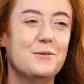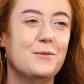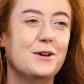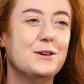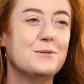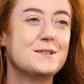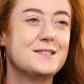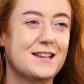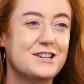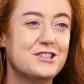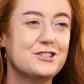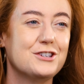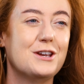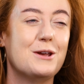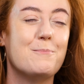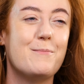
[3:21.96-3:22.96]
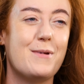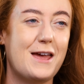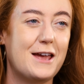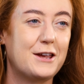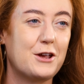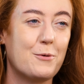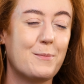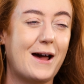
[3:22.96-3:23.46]
where you essentially
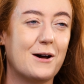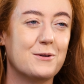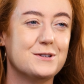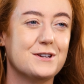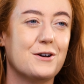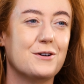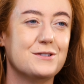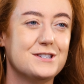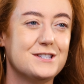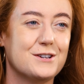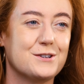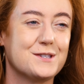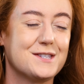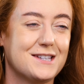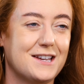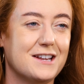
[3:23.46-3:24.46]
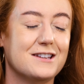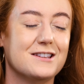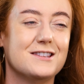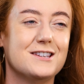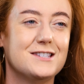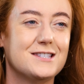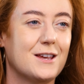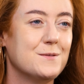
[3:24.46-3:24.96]
bake your powder onto your skin.
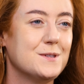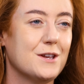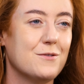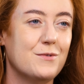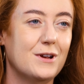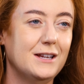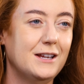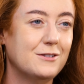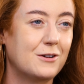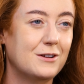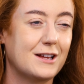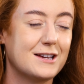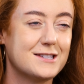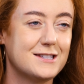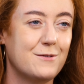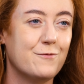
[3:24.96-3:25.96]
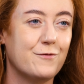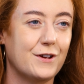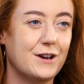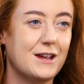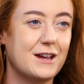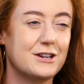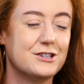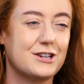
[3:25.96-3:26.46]
This gives a really long lasting
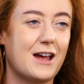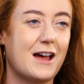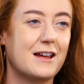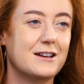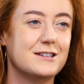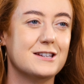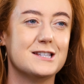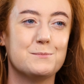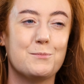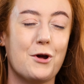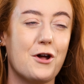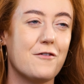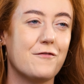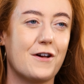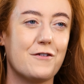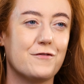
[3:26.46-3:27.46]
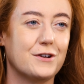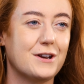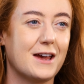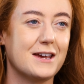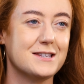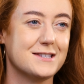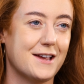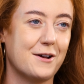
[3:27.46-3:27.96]
finish and it's perfect for
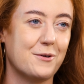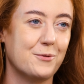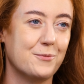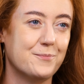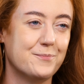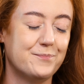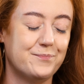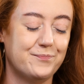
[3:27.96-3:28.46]
nights out.